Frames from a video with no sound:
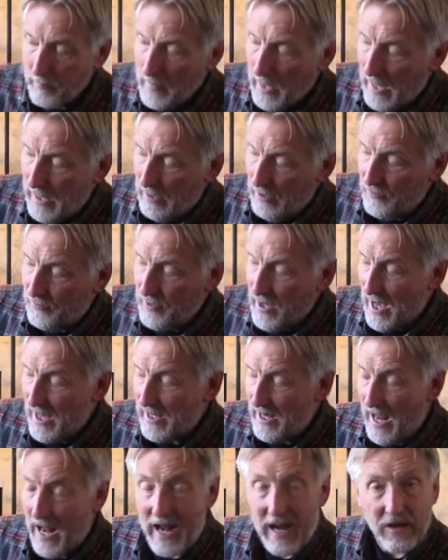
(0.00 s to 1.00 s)
and it's
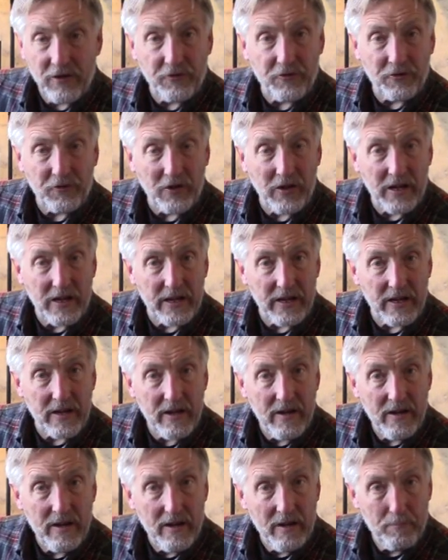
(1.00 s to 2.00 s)
got AC
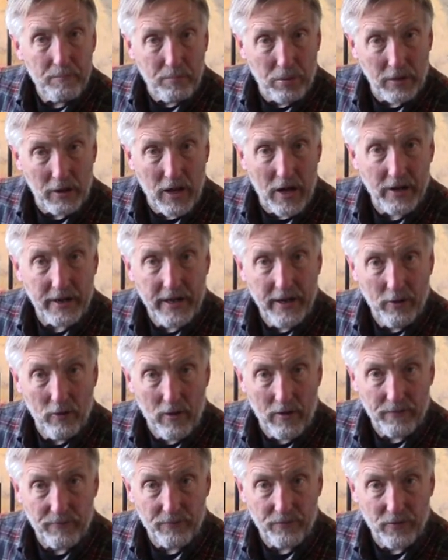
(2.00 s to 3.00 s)
plug here
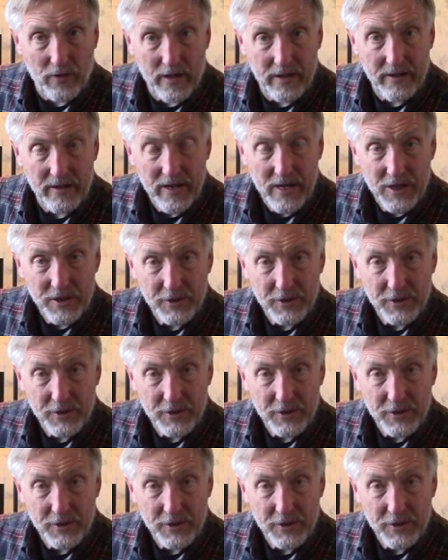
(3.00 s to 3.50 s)
on front,